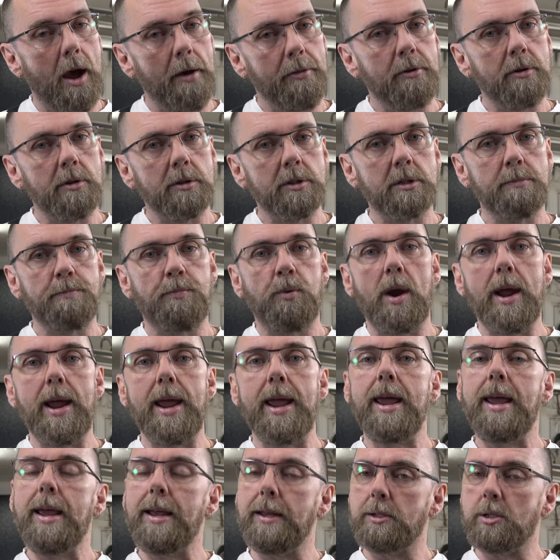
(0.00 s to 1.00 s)
other
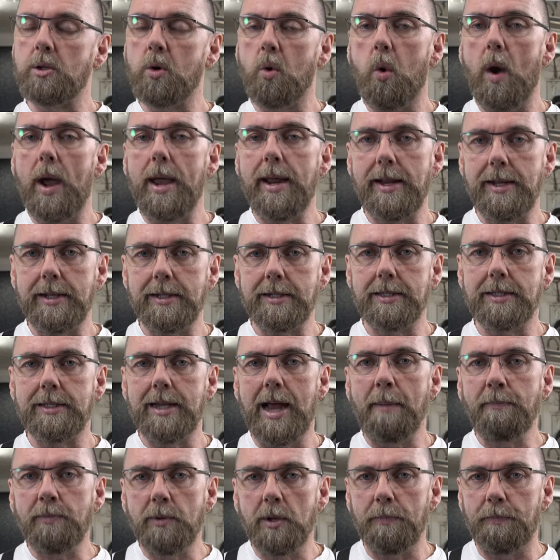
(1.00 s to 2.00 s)
spray is quite
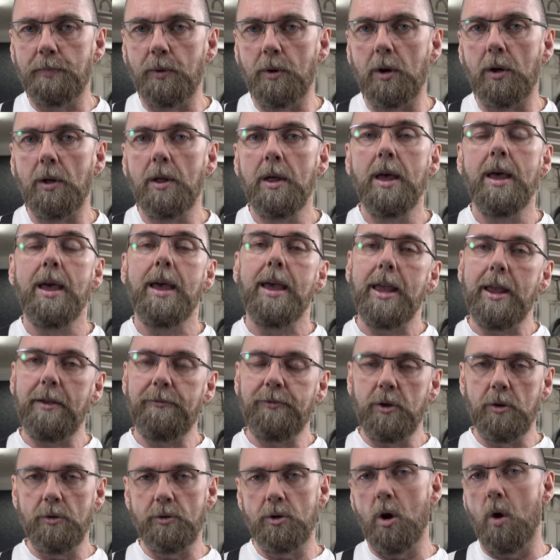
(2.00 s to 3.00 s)
acceptable
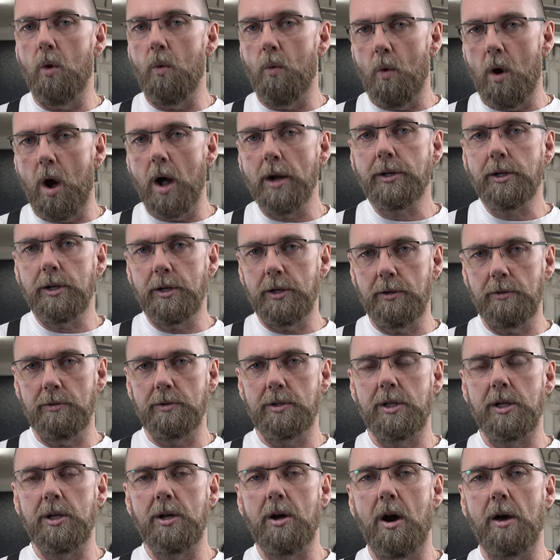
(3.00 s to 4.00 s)
if you don't want to
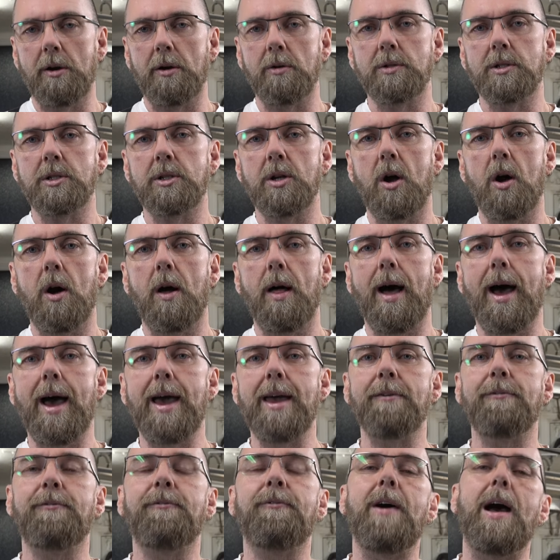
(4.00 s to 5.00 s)
use the Autosol,
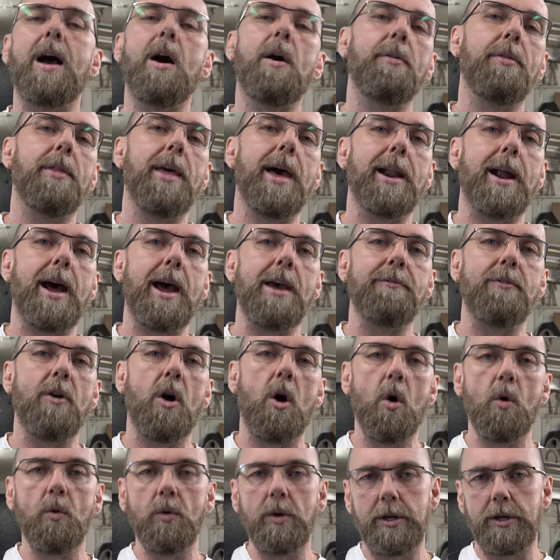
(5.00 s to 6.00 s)
I have found that I've
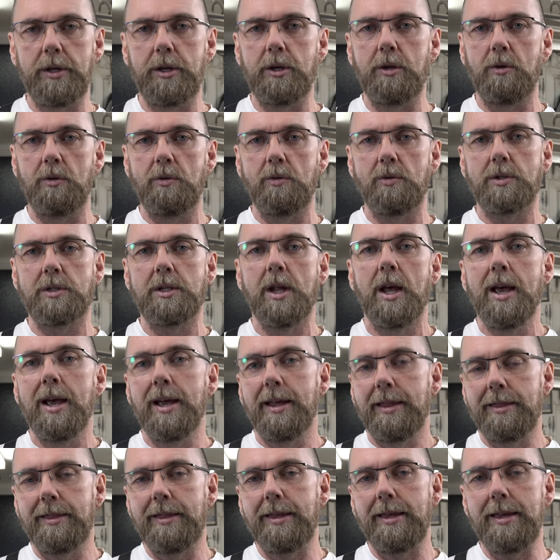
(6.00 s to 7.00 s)
only used
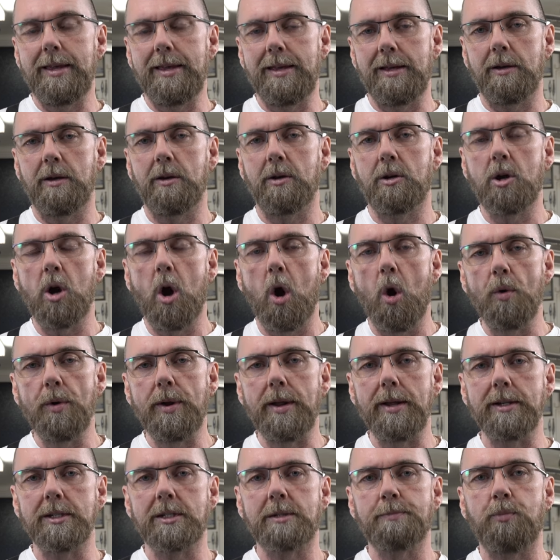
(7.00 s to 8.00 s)
the
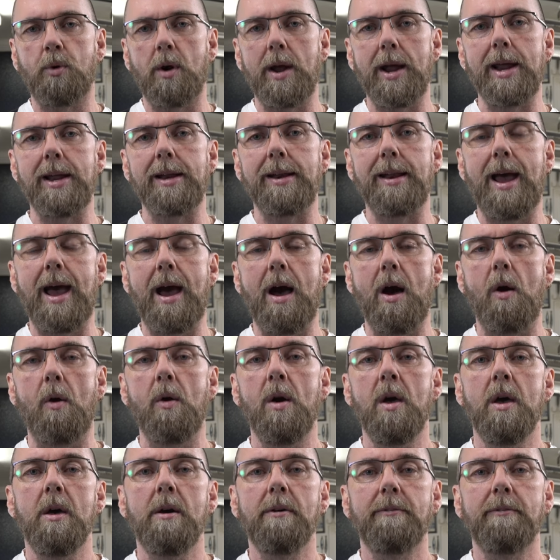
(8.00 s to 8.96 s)
coating spray now